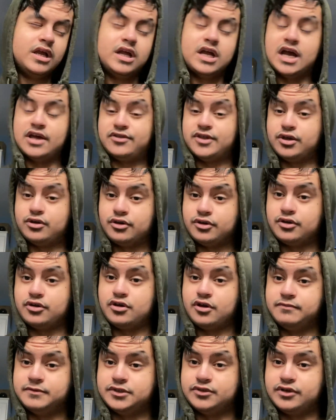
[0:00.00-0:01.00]
I think Connor
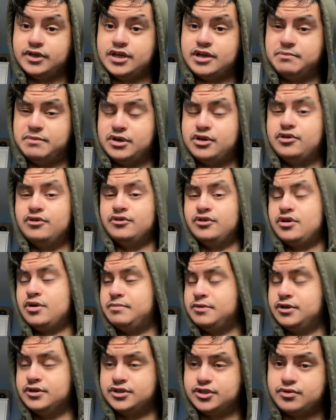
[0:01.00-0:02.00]
Coventry can become
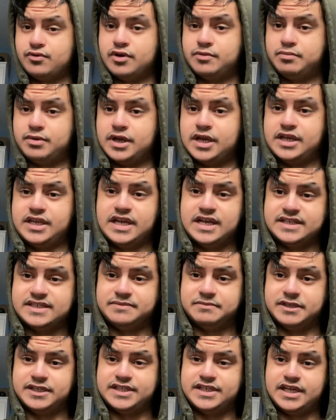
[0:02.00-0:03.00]
a good squad player, yet to
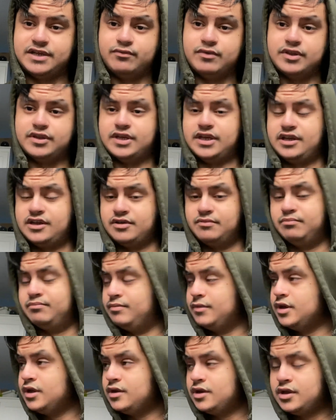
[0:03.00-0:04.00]
be seen whether he can
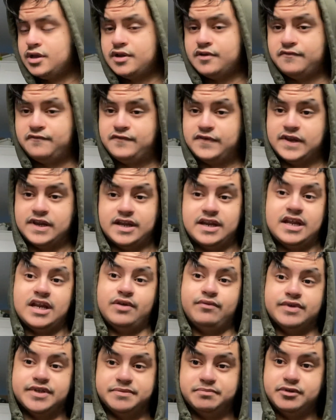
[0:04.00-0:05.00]
fill in
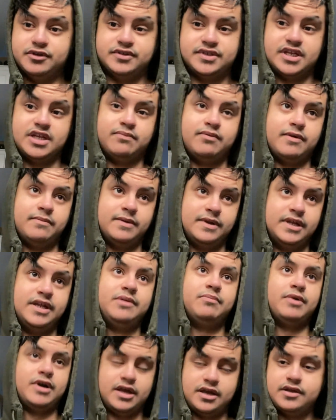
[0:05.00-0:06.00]
anyone's boots in the Premier League,
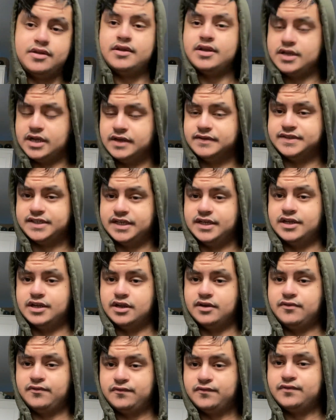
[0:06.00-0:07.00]
but I've seen
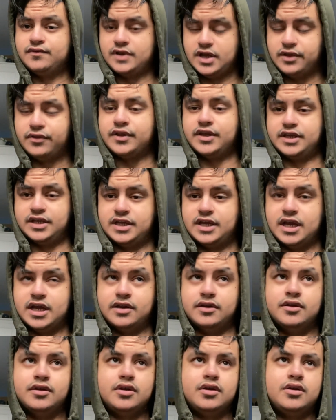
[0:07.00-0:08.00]
enough. I think he
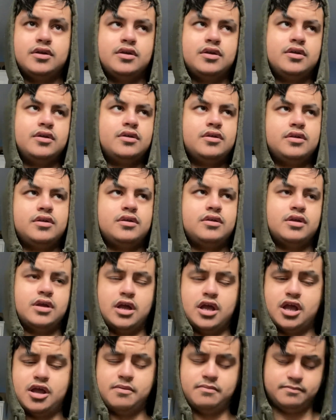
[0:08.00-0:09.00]
can.
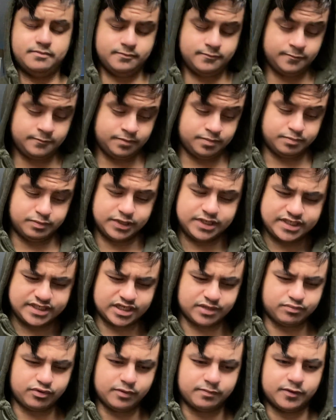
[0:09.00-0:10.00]
but this is the
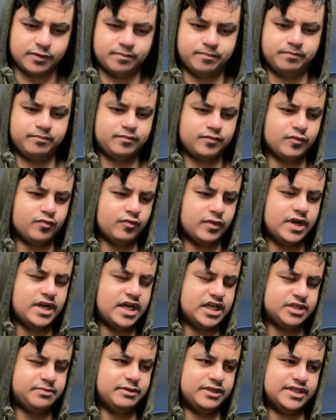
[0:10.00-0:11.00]
problem. When
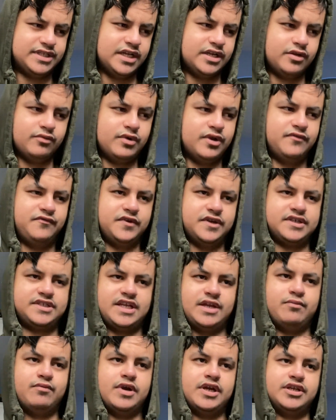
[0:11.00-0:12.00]
Ashby said, I want a first
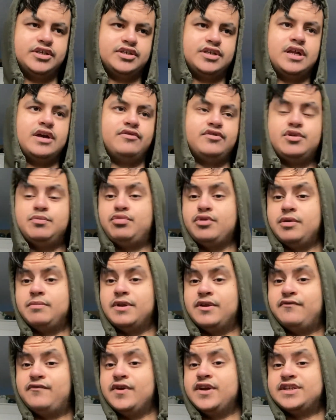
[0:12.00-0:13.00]
team wage. Now, if you put him in
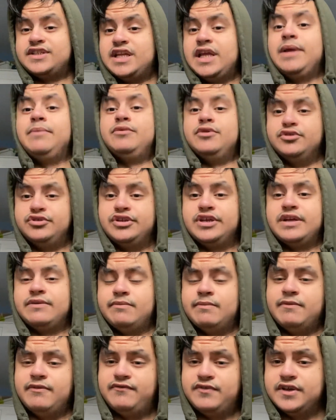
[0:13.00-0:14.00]
a first team, you should give
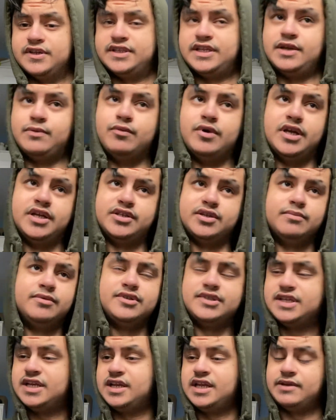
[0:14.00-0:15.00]
him a first team wage. I'm not
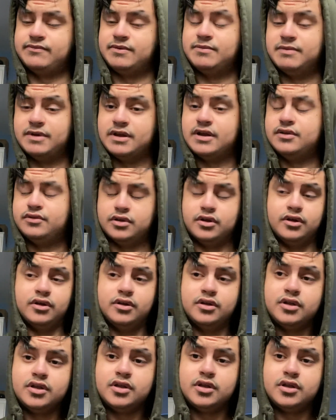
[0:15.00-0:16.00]
saying give him a lot,
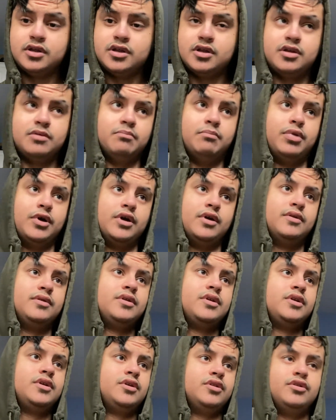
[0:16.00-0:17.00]
but
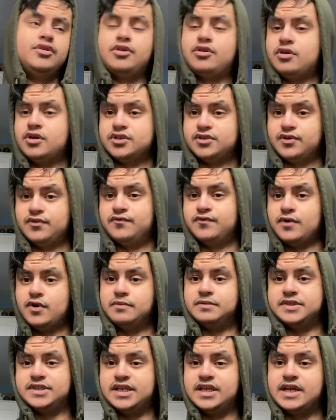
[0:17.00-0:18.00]
Newcastle have
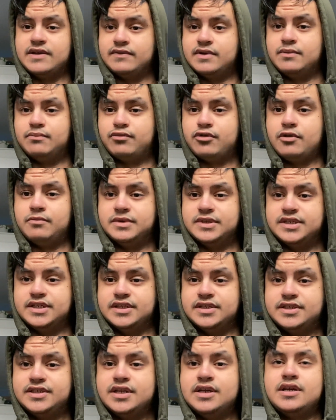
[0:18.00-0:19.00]
obviously given him
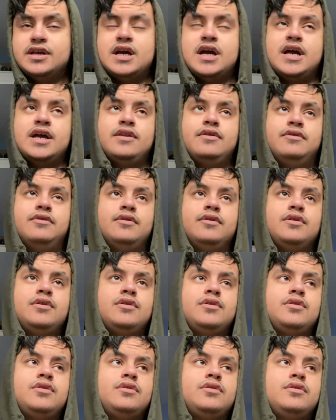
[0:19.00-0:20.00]
promises, and
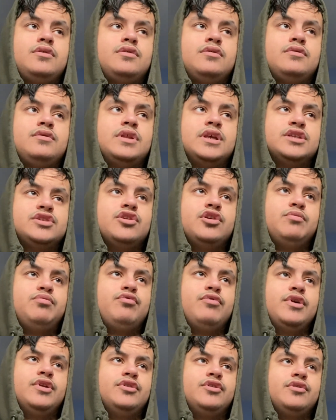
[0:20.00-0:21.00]
there's no
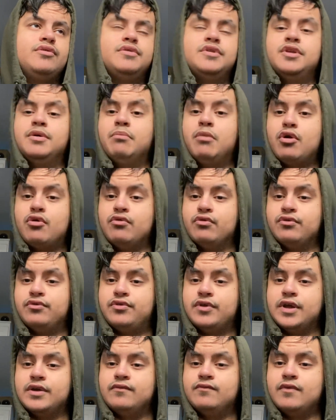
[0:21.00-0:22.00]
point doing the moral
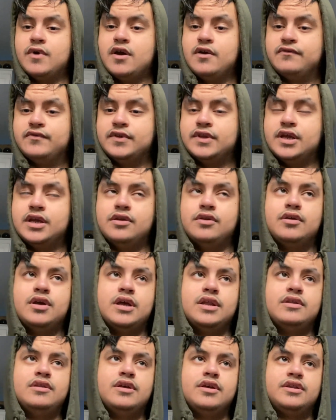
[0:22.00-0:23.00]
thing rather than
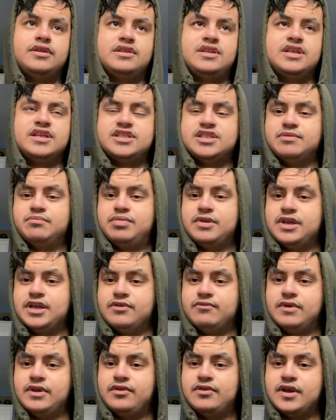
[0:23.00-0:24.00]
and the
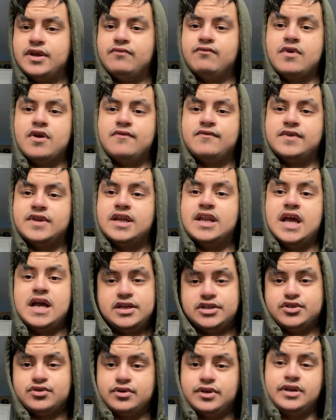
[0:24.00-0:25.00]
disciplinary thing rather than
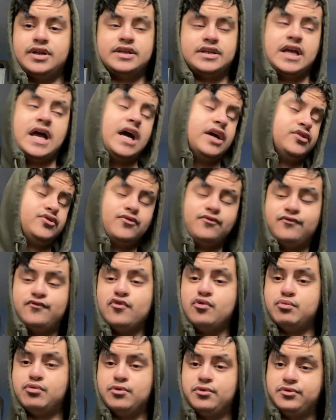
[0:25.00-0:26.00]
the actual
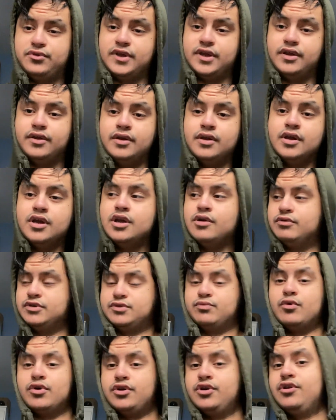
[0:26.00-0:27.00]
football thing. which is
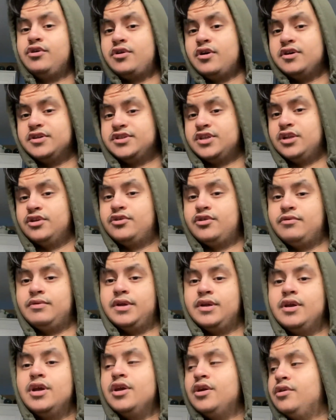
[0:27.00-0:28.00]
what Newcastle are
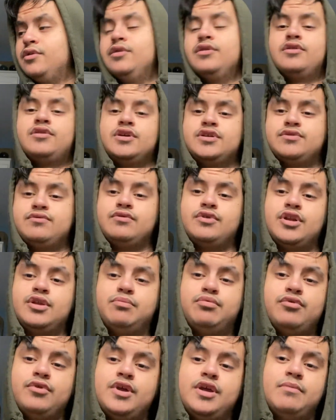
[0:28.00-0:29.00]
doing. Newcastle are going to
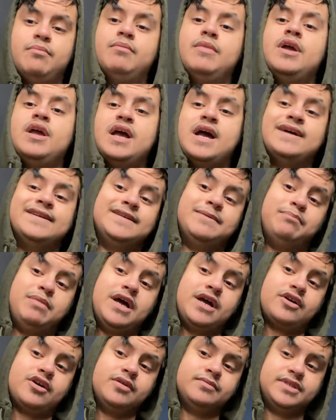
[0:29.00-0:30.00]
put him as a
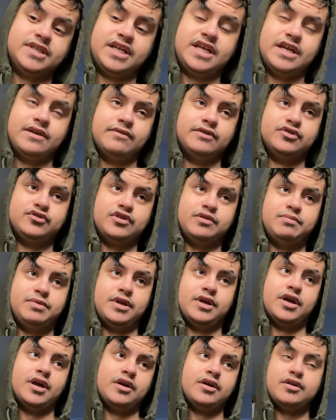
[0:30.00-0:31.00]
backup to Kieran
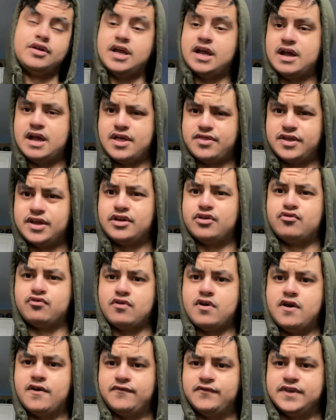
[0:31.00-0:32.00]
Trippier. I think
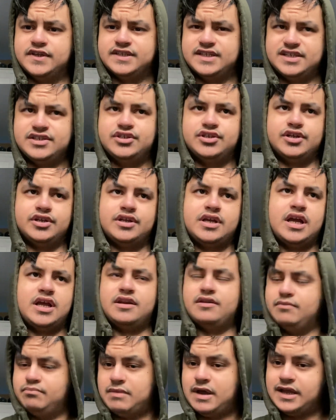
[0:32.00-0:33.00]
Kraft is injured
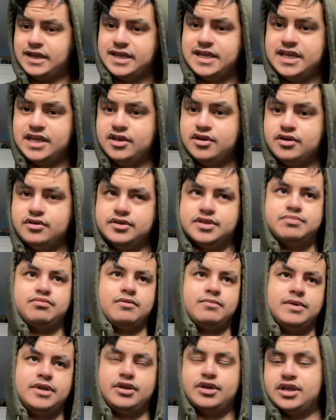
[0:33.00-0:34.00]
and Manquillo is
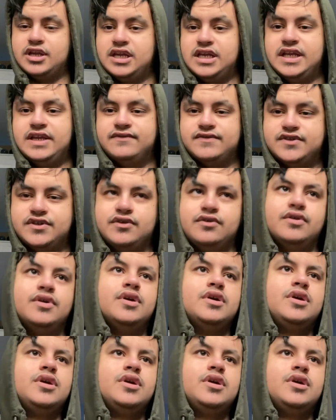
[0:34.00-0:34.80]
probably going to leave soon.